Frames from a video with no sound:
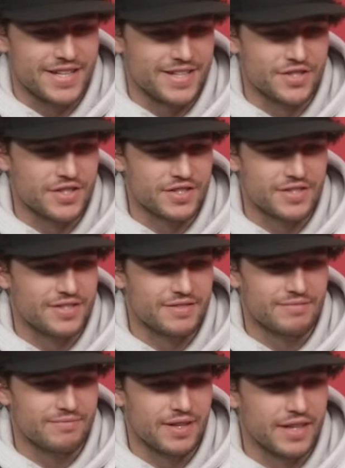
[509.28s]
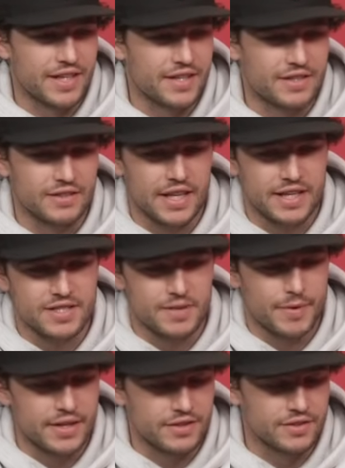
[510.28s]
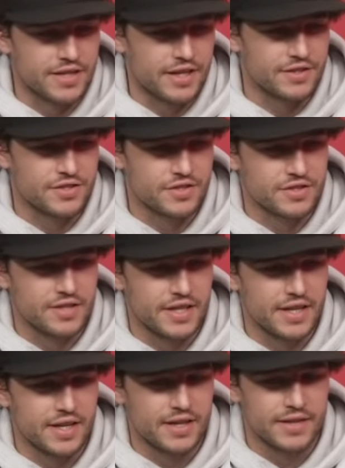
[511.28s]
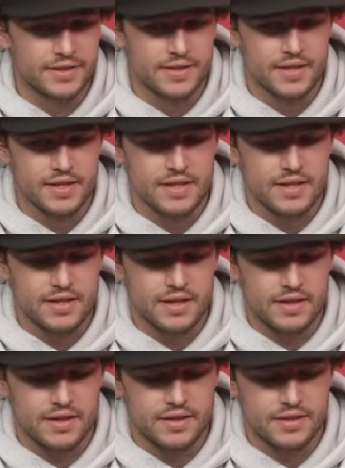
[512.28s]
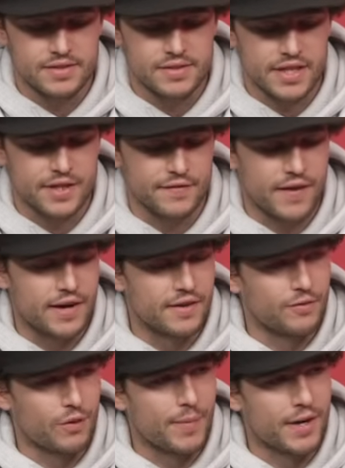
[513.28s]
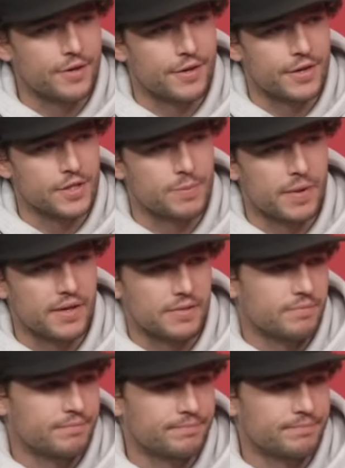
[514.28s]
it's just like like somebody else said, it's just a, uh, signifier of what my career has been.